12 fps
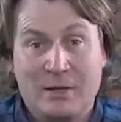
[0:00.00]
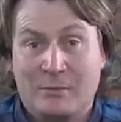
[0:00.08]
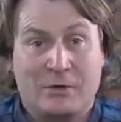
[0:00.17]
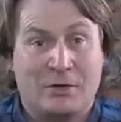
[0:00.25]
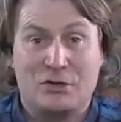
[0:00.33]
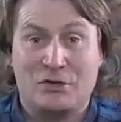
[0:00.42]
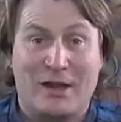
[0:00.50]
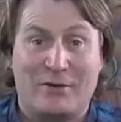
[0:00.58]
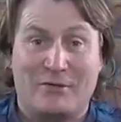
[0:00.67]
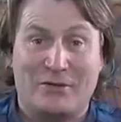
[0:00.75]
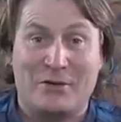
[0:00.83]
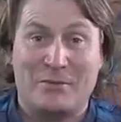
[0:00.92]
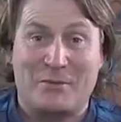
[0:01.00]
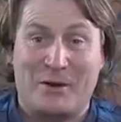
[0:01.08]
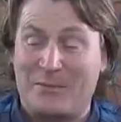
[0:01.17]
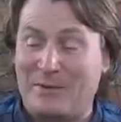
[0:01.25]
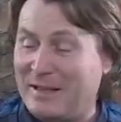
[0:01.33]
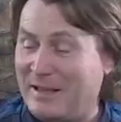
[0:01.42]
We've got to share a few
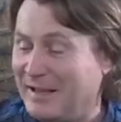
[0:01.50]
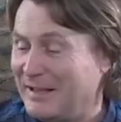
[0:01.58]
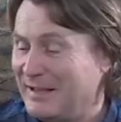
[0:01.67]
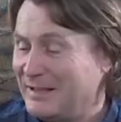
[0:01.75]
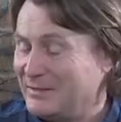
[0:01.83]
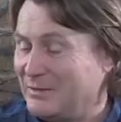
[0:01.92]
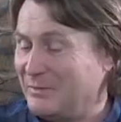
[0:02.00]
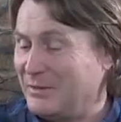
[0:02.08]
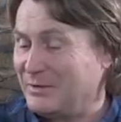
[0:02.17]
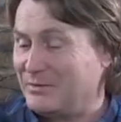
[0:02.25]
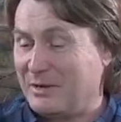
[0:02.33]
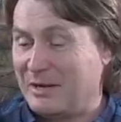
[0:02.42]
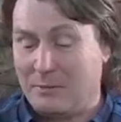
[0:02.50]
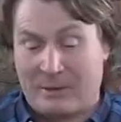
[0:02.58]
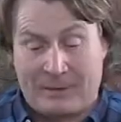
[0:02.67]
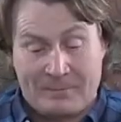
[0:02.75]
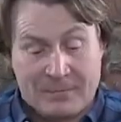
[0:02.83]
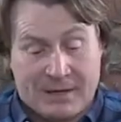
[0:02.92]
while we're here. So it works really
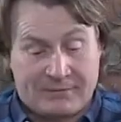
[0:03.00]
well.